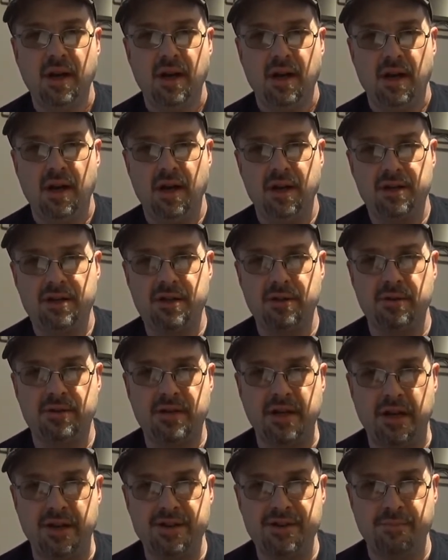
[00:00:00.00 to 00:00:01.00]
2
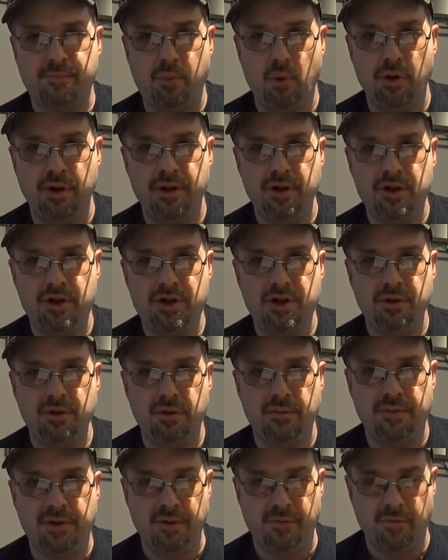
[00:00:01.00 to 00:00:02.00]
styles of point and shoot
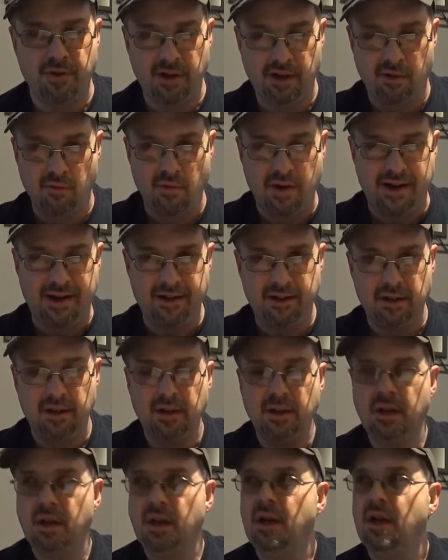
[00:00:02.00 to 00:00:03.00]
of different grade,
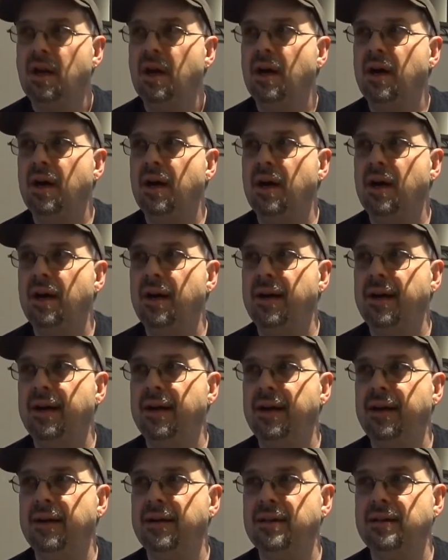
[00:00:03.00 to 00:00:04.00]

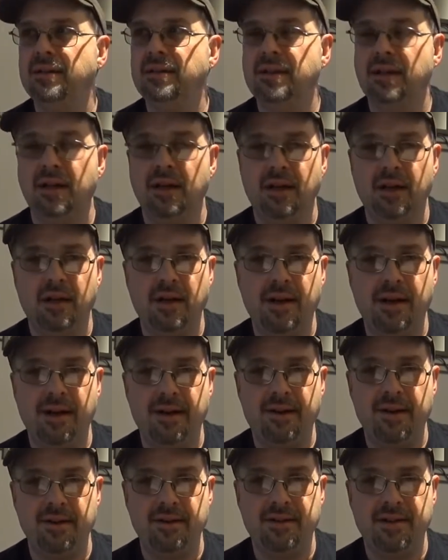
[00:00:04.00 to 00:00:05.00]
and
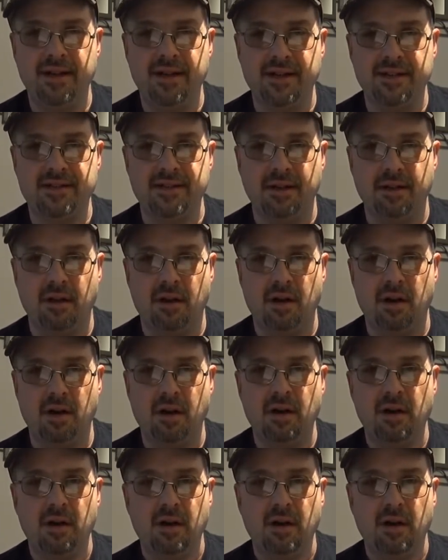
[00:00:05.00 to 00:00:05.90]
a DSLR.